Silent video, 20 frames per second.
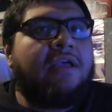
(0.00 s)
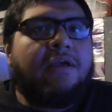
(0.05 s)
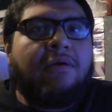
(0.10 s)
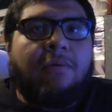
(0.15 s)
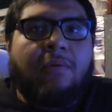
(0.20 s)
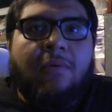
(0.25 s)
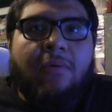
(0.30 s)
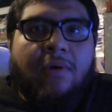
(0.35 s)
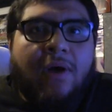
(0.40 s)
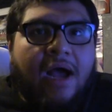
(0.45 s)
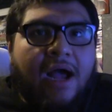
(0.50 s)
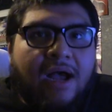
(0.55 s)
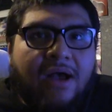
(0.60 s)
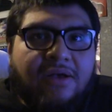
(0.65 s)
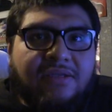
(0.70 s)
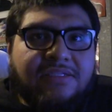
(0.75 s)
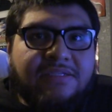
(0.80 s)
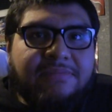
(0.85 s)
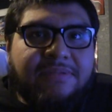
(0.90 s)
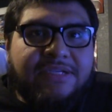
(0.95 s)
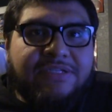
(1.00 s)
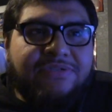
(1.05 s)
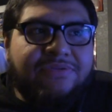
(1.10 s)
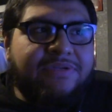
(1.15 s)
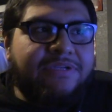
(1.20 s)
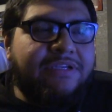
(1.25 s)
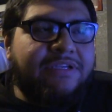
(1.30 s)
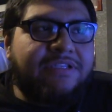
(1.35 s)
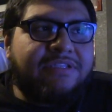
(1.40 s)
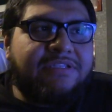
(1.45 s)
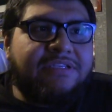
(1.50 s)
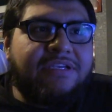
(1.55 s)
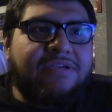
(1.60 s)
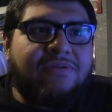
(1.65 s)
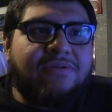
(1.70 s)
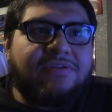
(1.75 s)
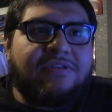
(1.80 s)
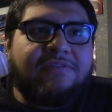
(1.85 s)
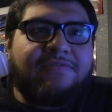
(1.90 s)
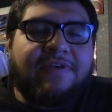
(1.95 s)
Well, how is it my
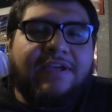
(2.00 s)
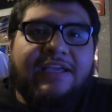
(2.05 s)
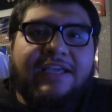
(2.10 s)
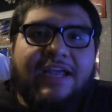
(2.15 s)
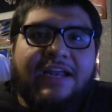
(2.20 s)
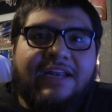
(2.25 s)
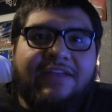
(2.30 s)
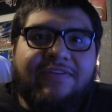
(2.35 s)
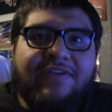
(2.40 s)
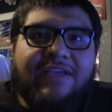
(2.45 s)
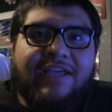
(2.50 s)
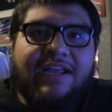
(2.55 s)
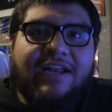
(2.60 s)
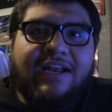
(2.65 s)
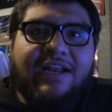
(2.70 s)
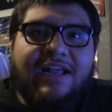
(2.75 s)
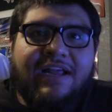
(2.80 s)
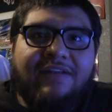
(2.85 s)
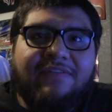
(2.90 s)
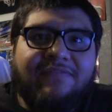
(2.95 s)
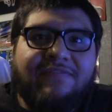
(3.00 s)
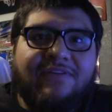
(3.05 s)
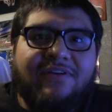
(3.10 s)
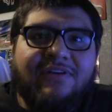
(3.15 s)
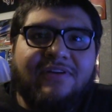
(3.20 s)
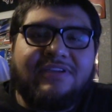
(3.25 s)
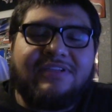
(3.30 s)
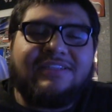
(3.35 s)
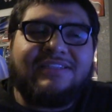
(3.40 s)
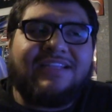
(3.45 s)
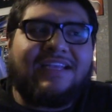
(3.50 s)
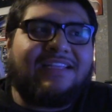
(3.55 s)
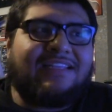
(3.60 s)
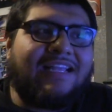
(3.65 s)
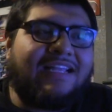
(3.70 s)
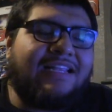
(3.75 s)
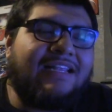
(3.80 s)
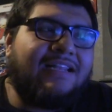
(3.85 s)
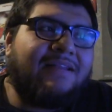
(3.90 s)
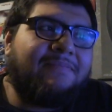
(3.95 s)
synchros if I can't even get it out of first? Like,
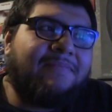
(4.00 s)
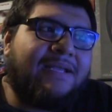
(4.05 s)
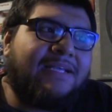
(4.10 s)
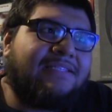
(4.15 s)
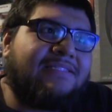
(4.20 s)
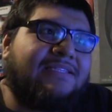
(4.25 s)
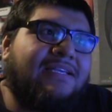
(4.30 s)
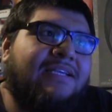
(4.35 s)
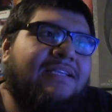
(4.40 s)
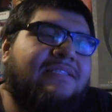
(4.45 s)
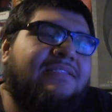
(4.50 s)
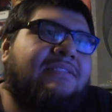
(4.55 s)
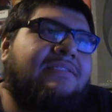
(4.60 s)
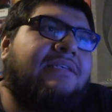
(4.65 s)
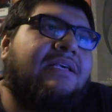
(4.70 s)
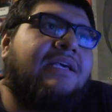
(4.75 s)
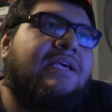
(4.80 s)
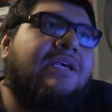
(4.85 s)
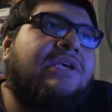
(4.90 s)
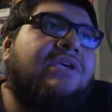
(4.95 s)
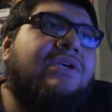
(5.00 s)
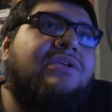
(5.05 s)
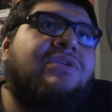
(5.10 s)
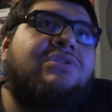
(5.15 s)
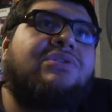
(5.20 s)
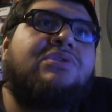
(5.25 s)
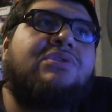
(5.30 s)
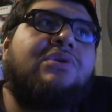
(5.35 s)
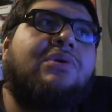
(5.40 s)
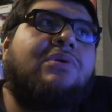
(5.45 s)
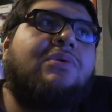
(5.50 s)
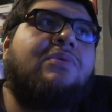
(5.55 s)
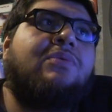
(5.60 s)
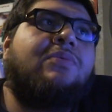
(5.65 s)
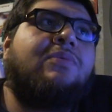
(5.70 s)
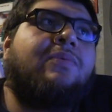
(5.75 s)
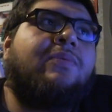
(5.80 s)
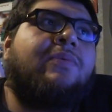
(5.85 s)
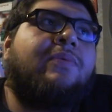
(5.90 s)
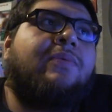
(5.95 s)
that didn't make sense.
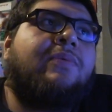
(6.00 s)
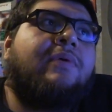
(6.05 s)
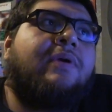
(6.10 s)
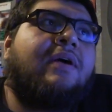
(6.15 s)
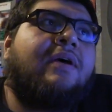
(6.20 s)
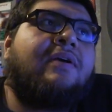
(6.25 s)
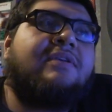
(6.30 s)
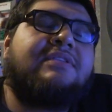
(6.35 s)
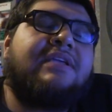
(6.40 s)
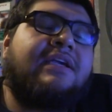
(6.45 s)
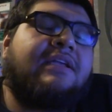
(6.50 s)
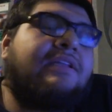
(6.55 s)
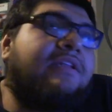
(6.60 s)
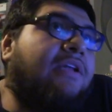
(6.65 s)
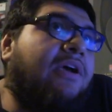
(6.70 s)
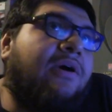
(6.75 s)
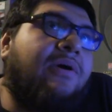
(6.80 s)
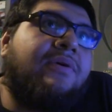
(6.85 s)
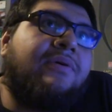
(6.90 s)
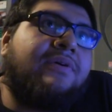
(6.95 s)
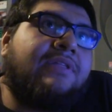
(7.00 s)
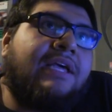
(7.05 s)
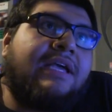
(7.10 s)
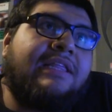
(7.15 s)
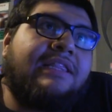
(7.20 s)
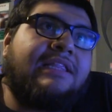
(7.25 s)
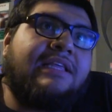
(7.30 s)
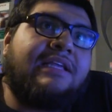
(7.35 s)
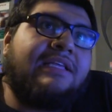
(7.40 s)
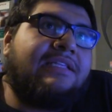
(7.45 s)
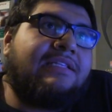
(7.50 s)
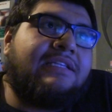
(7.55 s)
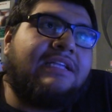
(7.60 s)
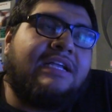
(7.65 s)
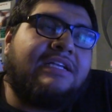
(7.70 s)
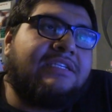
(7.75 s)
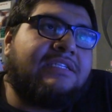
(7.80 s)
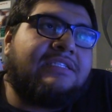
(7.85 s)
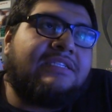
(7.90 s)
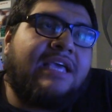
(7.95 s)
So I was like, no, that
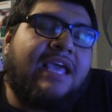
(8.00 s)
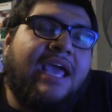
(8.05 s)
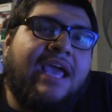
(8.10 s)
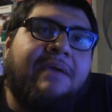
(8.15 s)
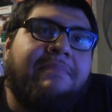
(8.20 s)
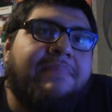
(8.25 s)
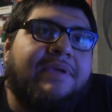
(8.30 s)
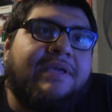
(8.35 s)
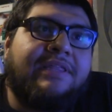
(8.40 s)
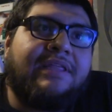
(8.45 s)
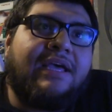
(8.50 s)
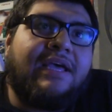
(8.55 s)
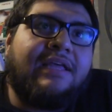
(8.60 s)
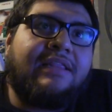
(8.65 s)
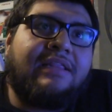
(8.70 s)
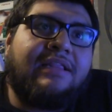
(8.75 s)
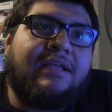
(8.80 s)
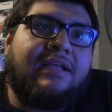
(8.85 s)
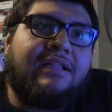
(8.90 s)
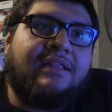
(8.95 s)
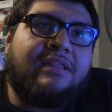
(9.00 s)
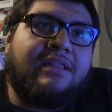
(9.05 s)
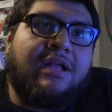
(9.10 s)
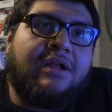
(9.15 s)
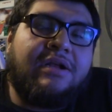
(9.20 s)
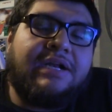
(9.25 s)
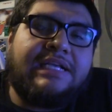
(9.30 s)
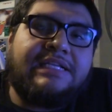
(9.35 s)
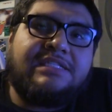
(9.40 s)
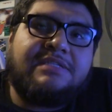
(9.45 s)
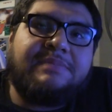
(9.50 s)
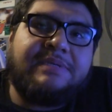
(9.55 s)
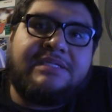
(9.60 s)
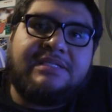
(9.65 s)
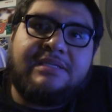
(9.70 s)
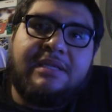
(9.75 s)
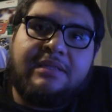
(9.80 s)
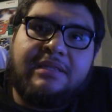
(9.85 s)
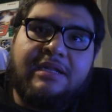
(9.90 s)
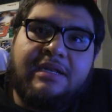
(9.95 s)
they just can't be that. There needs to be
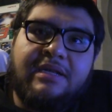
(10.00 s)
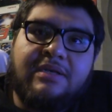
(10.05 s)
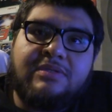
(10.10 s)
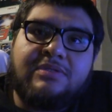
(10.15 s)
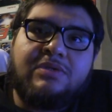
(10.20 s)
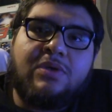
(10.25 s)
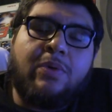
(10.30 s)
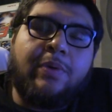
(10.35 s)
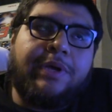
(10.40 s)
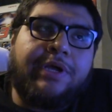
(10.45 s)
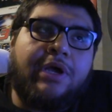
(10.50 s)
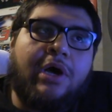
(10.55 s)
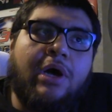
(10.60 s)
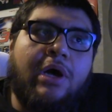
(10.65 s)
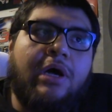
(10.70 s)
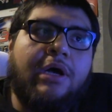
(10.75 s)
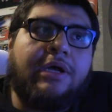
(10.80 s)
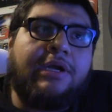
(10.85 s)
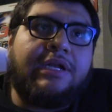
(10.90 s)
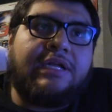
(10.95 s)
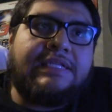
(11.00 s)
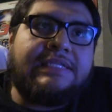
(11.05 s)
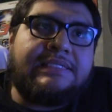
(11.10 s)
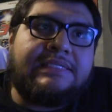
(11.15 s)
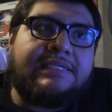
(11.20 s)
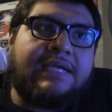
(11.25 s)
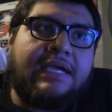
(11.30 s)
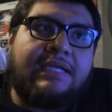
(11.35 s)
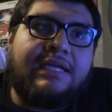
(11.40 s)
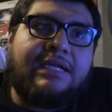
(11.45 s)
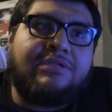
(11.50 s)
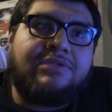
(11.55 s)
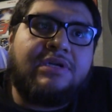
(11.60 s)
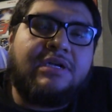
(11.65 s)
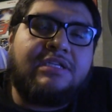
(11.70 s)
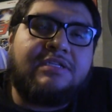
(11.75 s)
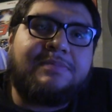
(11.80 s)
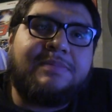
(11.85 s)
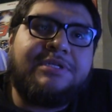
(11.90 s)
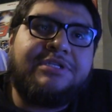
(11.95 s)
something else going on inside that
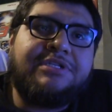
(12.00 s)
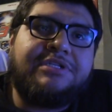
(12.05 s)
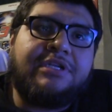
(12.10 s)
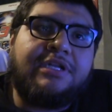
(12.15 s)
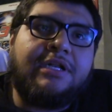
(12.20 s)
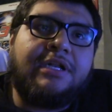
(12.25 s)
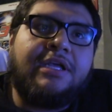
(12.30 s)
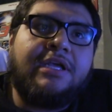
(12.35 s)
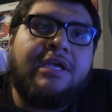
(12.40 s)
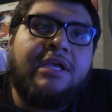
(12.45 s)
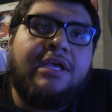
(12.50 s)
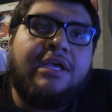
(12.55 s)
transmission.